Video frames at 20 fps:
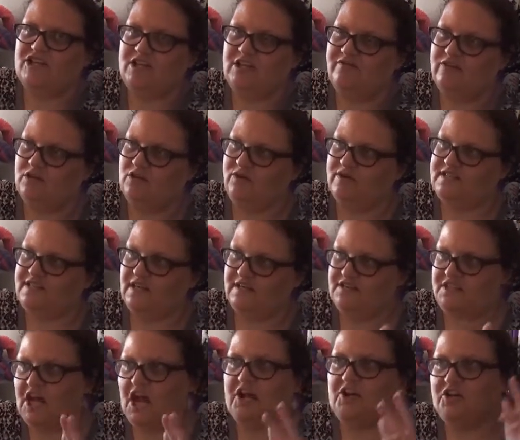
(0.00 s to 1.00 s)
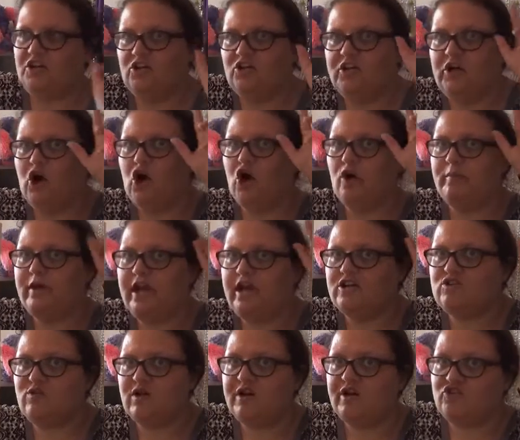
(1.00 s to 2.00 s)
and even though it's not technically all
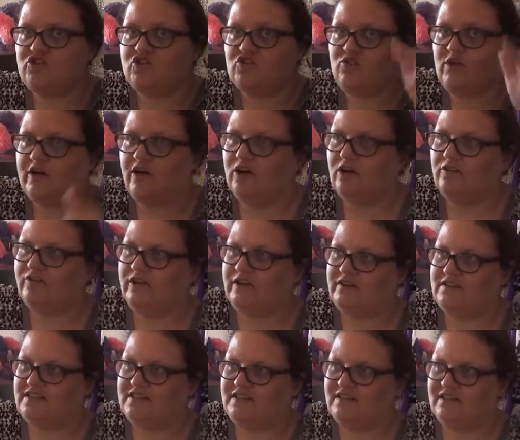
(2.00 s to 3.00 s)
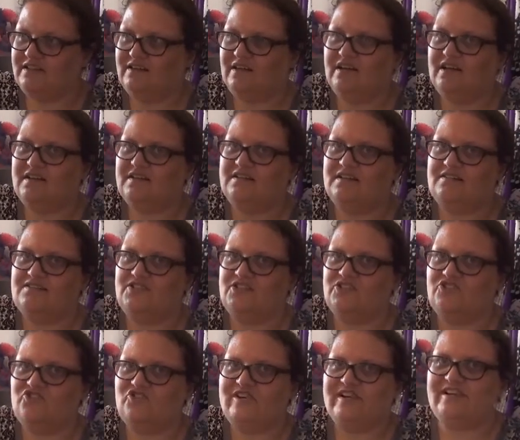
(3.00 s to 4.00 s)
page 112, it uh, does
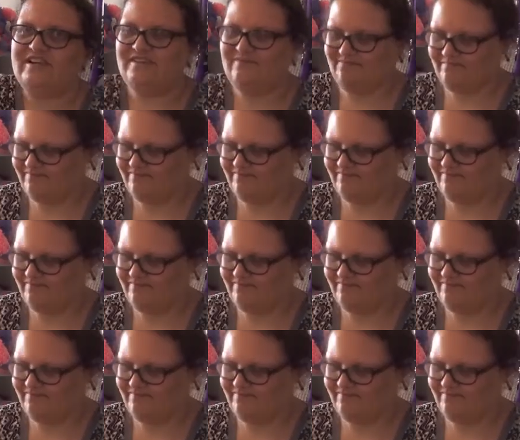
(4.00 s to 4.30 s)
the trick.